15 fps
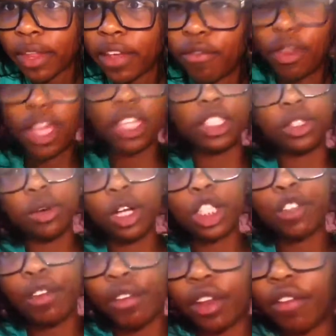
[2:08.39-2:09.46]
If you get
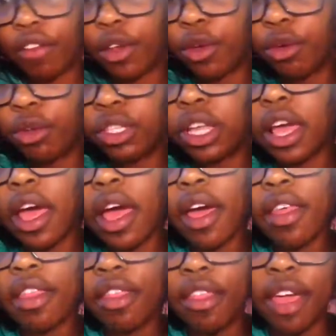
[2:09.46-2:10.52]
250 views,
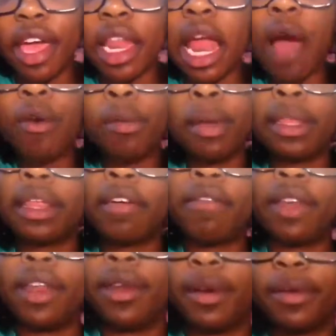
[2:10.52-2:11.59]
then I will make that
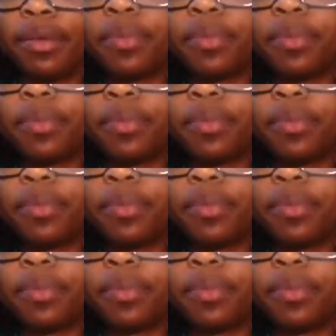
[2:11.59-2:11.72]
video.